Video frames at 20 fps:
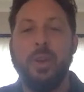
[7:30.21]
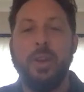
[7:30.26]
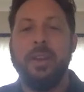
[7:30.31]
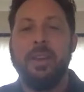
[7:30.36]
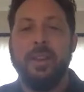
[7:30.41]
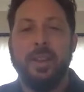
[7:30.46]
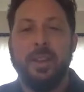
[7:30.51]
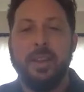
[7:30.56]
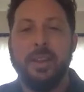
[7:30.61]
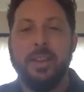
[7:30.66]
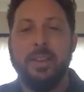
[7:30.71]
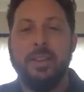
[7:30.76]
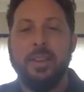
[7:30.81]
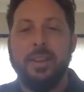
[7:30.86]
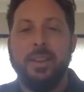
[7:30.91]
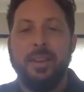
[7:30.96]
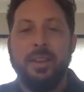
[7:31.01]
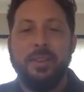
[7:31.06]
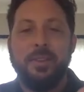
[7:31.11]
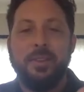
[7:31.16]
in the
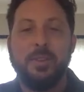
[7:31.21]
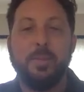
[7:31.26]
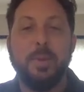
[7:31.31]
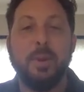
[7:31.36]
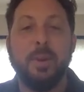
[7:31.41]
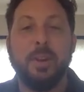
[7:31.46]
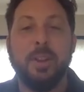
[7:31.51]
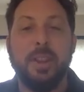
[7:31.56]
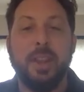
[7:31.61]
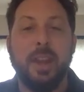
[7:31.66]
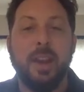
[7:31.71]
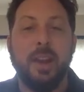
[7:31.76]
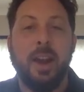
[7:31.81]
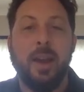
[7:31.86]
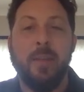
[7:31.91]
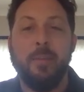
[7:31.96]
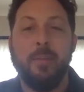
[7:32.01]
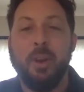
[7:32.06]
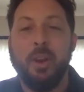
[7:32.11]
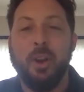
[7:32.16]
the spirit there.
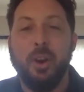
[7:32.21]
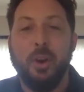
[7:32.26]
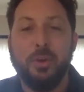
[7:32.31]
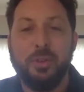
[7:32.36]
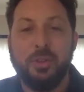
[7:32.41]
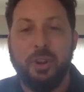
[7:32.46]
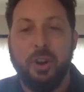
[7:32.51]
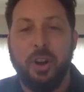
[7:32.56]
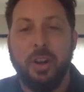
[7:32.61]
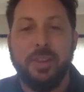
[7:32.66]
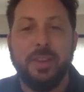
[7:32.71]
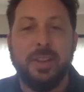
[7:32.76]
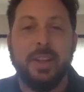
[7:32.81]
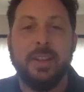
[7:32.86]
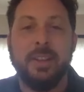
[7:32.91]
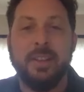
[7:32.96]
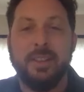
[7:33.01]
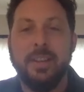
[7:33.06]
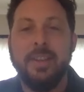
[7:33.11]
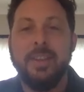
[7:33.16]
I'm a ghost
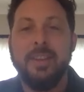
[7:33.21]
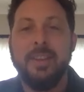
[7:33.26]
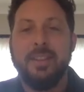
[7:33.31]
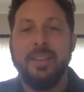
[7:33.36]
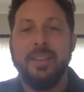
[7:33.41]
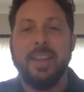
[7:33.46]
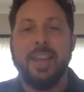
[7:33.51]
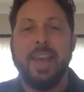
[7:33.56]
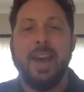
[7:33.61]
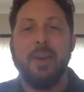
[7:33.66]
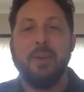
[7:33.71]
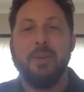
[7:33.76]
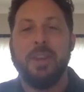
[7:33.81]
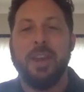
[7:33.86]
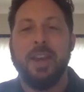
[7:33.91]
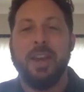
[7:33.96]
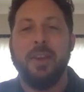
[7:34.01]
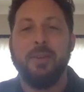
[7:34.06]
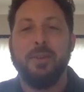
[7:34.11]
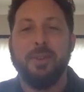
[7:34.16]
haunting the
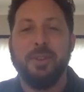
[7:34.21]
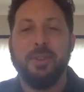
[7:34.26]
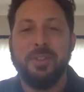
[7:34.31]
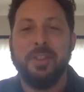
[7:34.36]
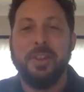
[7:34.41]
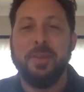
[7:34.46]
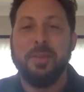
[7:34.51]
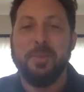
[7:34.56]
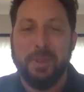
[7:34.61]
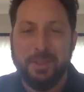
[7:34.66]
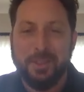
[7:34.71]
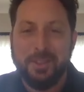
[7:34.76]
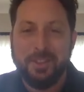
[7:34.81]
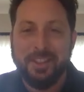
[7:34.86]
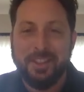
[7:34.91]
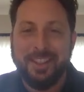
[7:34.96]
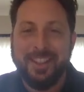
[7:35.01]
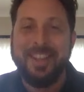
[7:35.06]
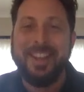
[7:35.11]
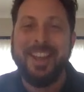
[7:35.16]
Cowtown
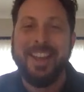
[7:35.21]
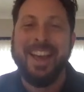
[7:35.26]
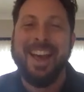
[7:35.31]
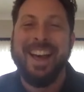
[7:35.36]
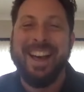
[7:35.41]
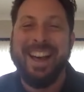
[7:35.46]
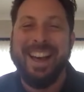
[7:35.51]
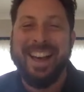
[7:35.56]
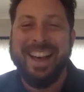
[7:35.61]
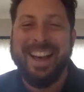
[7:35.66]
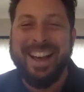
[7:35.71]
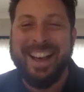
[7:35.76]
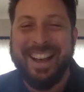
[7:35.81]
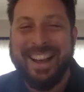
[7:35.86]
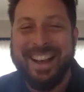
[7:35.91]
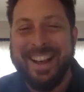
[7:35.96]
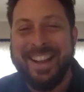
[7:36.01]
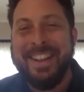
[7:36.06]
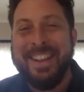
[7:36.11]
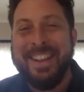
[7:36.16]
cinemas. right, right.